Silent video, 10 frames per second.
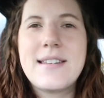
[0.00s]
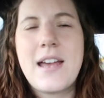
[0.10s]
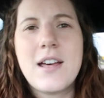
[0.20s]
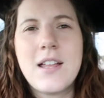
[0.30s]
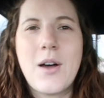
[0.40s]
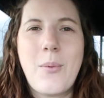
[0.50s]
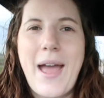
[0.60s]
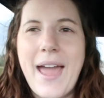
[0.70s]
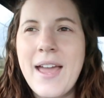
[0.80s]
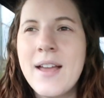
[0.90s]
still
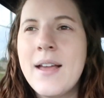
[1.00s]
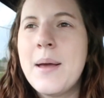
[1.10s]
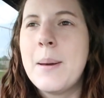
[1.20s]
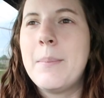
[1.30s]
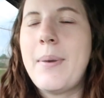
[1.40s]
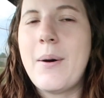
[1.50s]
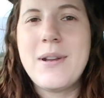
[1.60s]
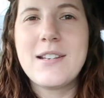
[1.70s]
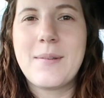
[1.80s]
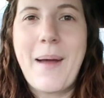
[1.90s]
away but
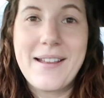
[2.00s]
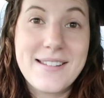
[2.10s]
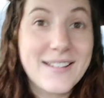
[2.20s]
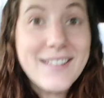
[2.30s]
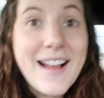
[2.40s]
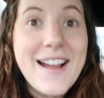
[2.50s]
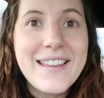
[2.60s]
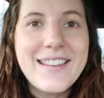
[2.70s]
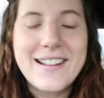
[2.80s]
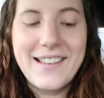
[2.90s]
we just passed a
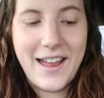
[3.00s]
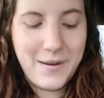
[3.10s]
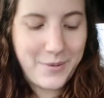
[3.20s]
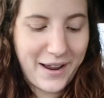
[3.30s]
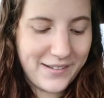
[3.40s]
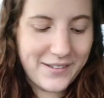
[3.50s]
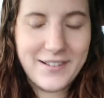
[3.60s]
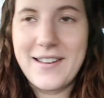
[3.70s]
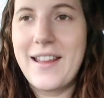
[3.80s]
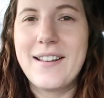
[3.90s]
sign that said Brazos
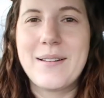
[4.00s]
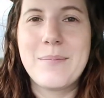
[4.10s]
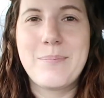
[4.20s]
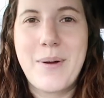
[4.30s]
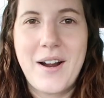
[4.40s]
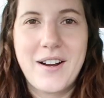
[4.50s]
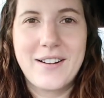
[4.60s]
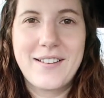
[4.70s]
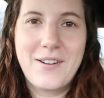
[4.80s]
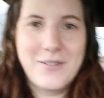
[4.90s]
State
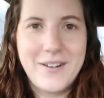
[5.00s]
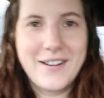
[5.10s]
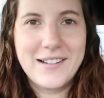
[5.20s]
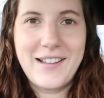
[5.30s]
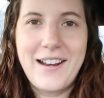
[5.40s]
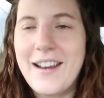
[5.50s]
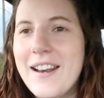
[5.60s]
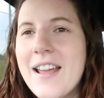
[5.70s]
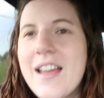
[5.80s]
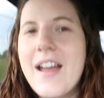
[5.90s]
Park, so we were excited.
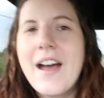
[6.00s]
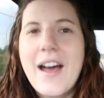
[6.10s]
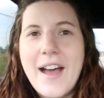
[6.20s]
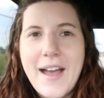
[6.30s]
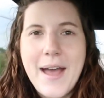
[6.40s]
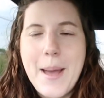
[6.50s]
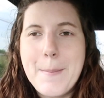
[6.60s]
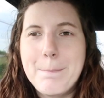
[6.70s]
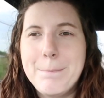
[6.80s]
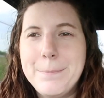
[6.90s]

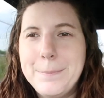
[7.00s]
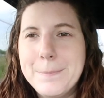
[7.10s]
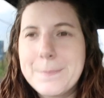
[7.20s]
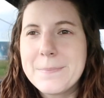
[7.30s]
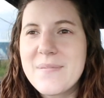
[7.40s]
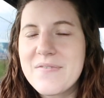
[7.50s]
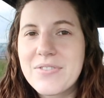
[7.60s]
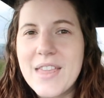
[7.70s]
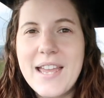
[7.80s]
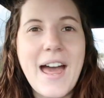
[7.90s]
Um,
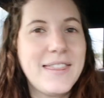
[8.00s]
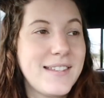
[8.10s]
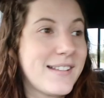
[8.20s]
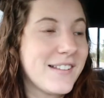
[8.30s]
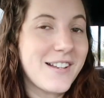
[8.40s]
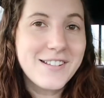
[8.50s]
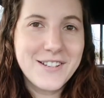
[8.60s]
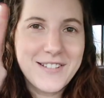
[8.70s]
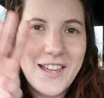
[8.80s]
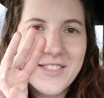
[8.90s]
yeah, this is
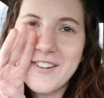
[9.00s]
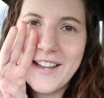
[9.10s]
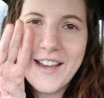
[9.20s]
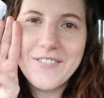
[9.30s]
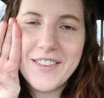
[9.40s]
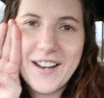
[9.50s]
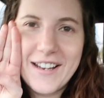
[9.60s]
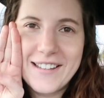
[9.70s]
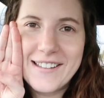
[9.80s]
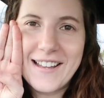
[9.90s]
also day three of
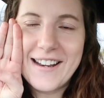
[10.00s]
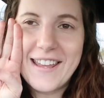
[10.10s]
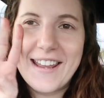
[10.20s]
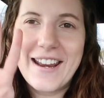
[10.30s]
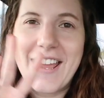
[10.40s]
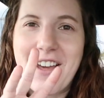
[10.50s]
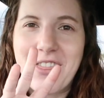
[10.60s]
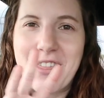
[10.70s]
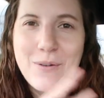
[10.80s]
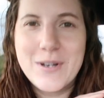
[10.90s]
Larry and Sydney getting
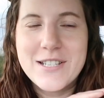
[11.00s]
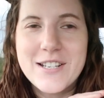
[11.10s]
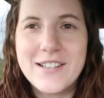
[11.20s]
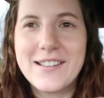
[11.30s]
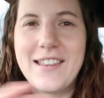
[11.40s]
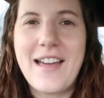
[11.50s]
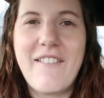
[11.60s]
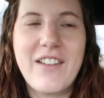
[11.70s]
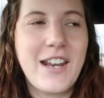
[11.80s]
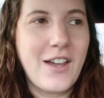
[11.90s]
healthy, which you'll see
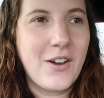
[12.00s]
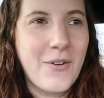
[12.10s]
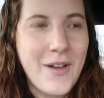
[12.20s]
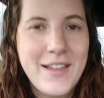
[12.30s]
that video